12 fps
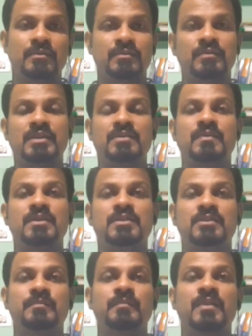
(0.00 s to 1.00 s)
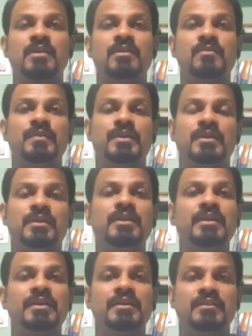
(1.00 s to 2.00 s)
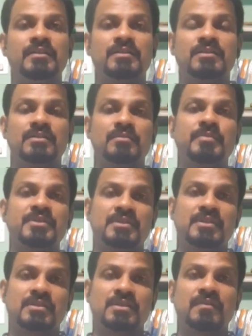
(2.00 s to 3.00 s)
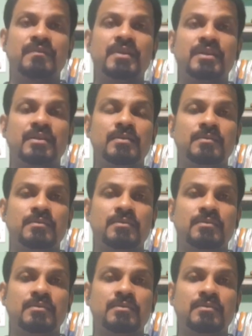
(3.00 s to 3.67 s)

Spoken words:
So that is what we learn in this presentation of data.